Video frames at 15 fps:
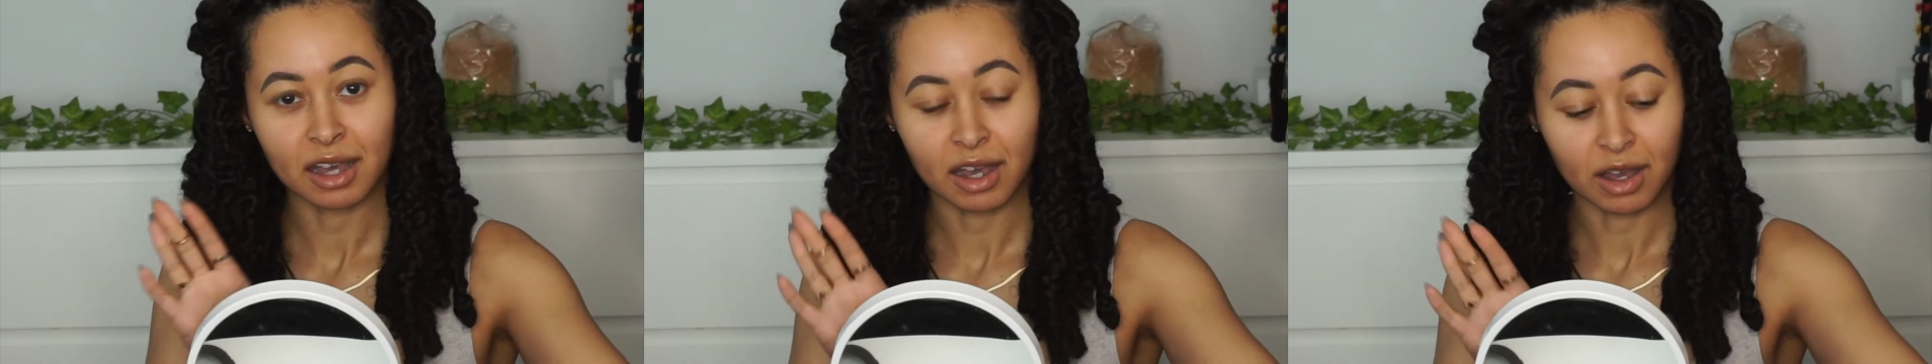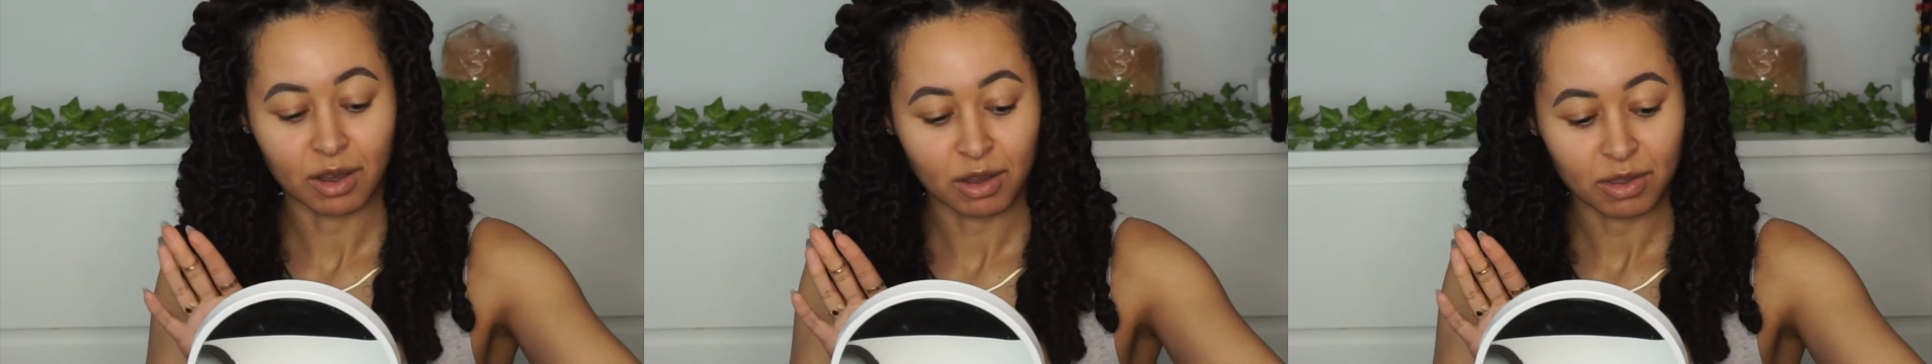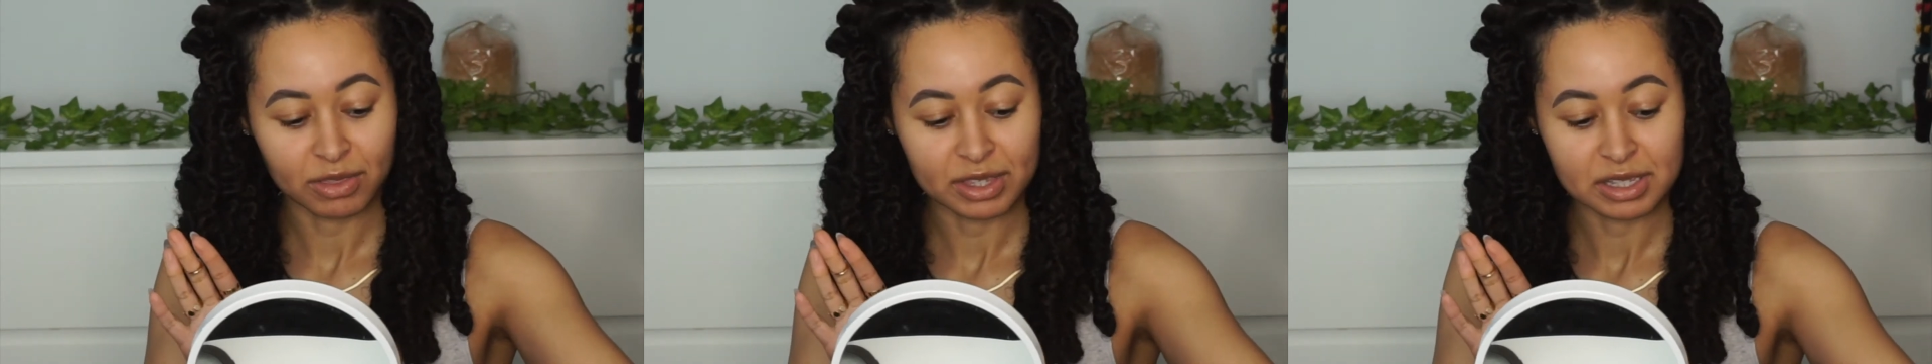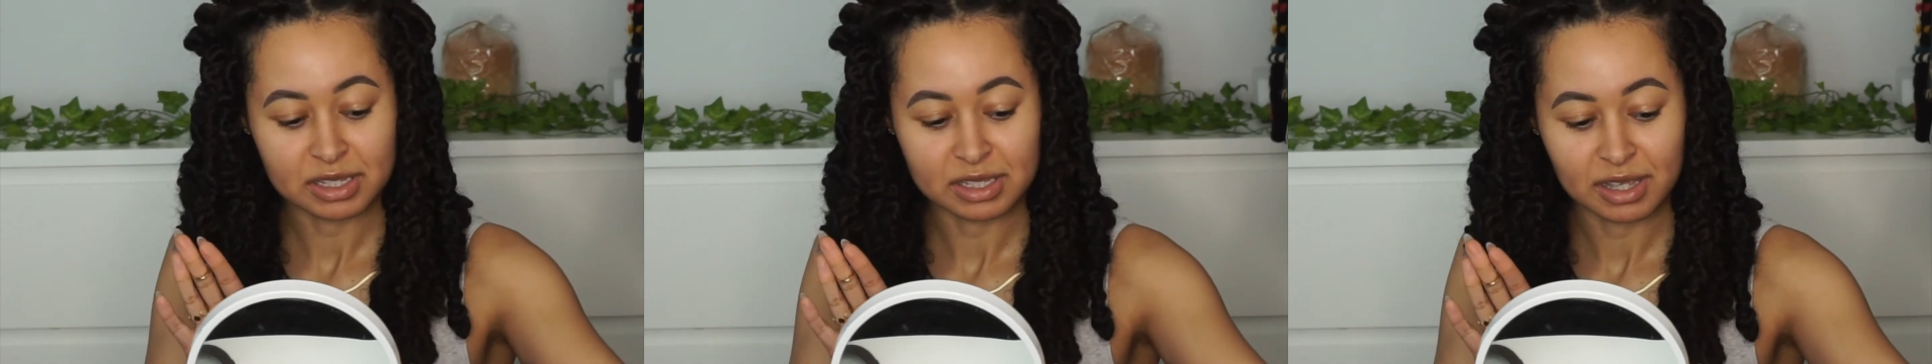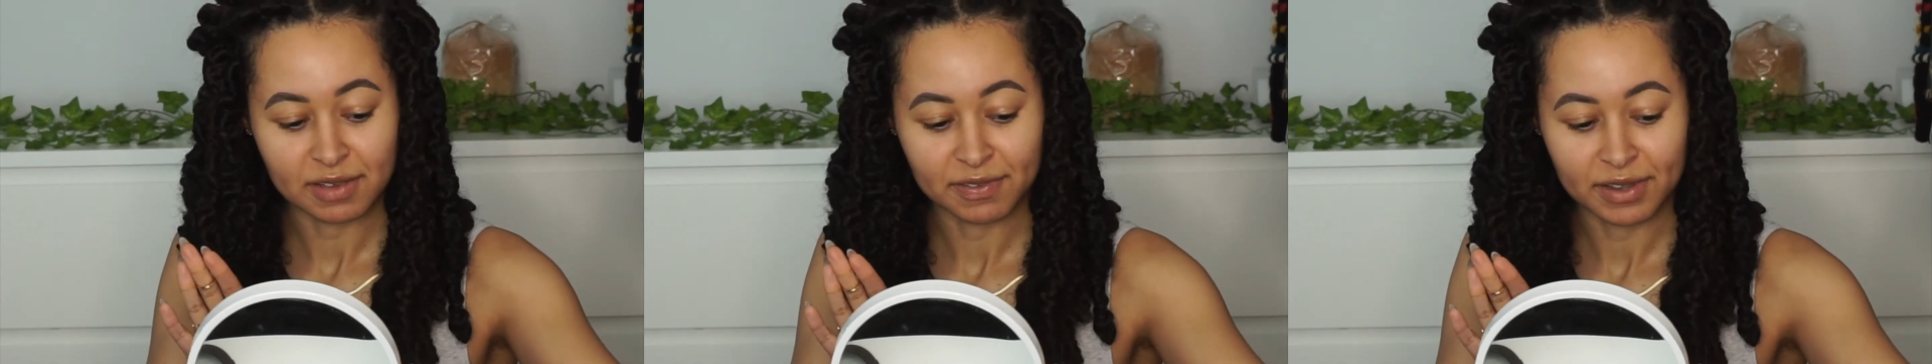all the
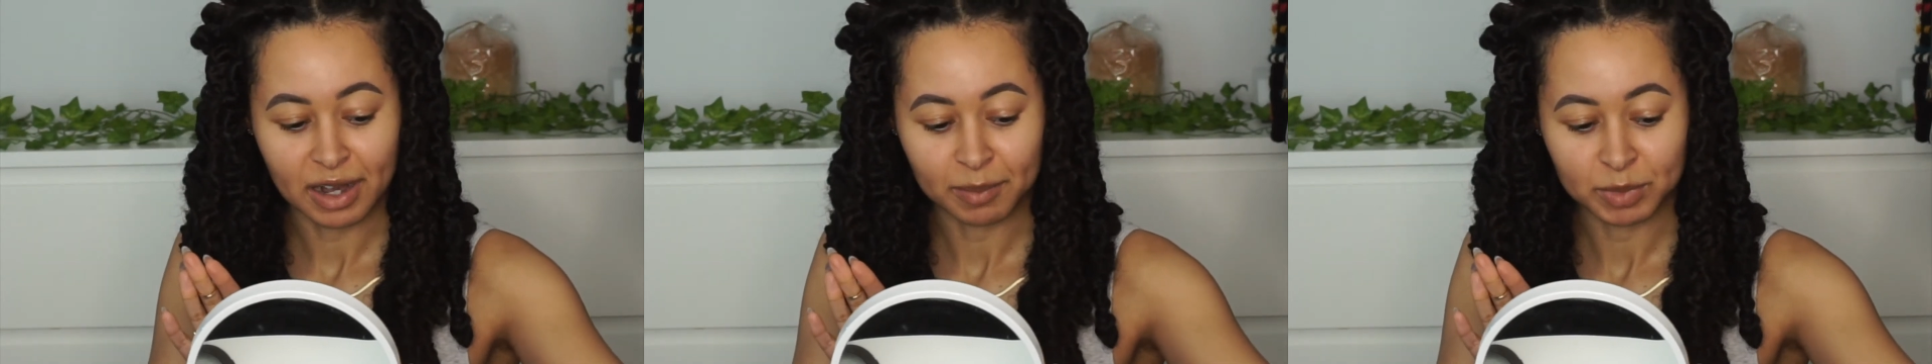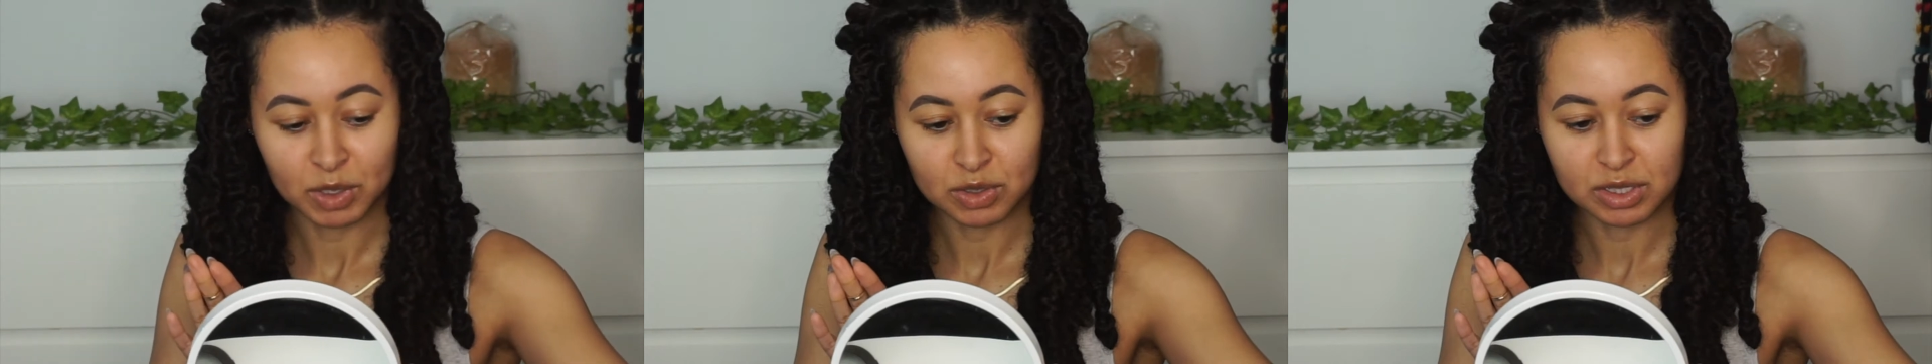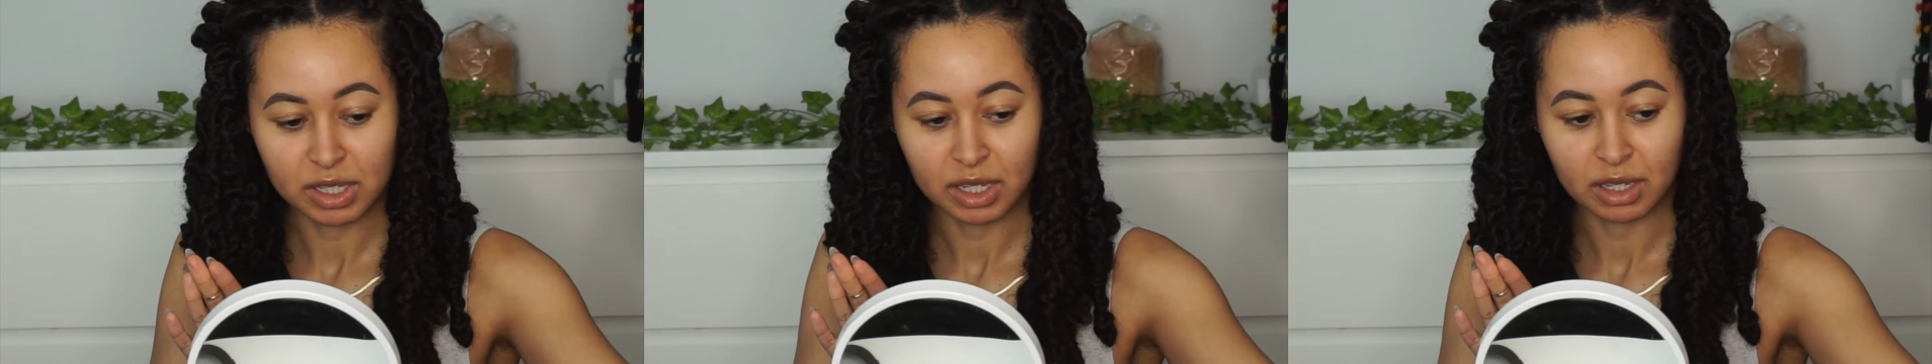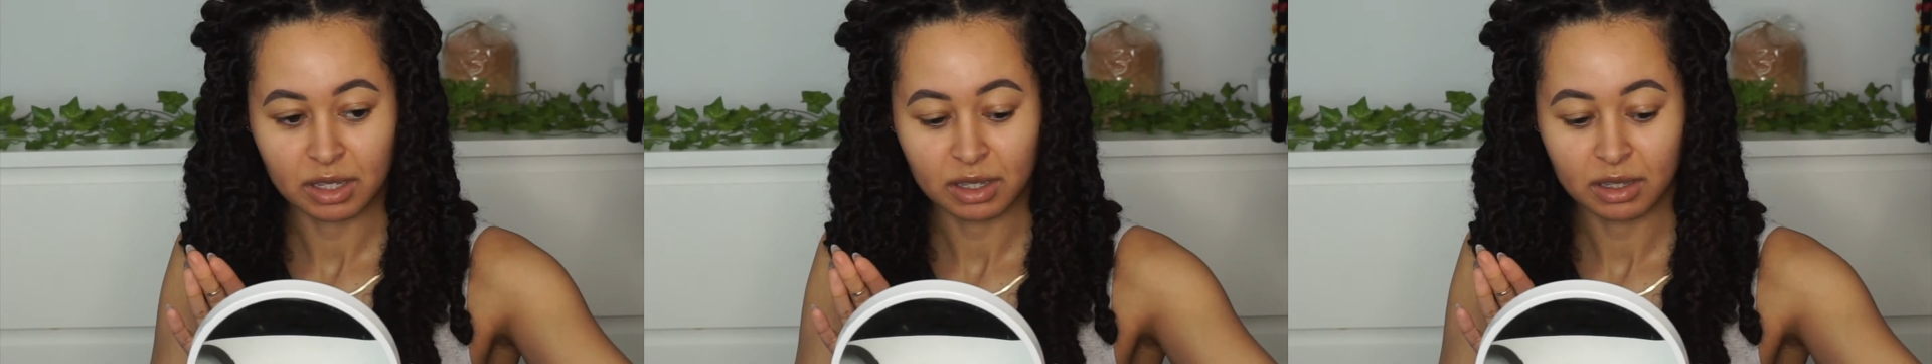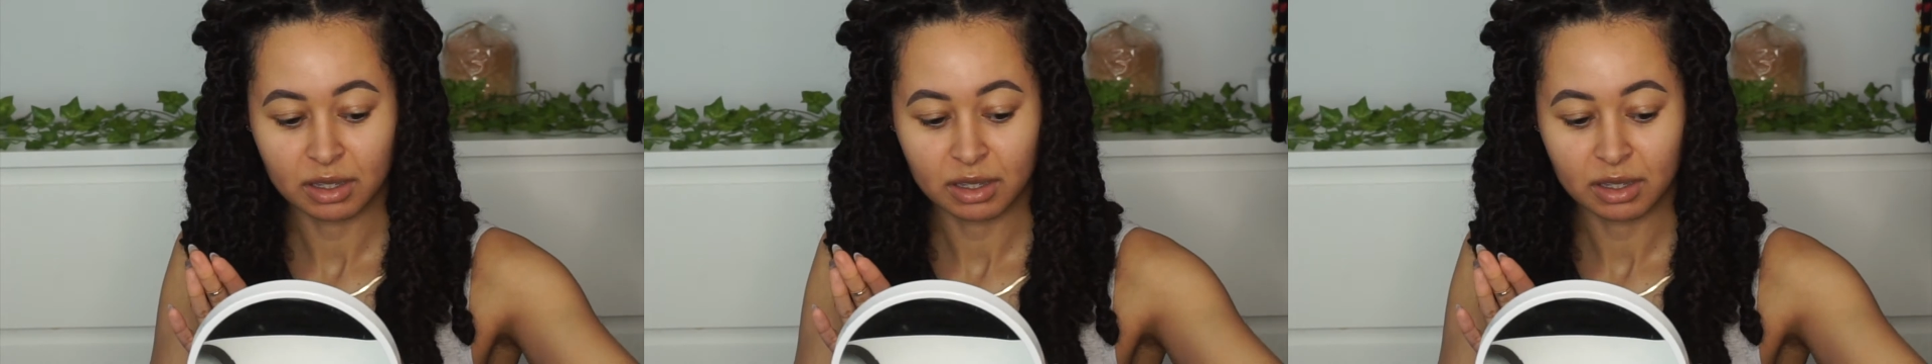stuff that I'm using.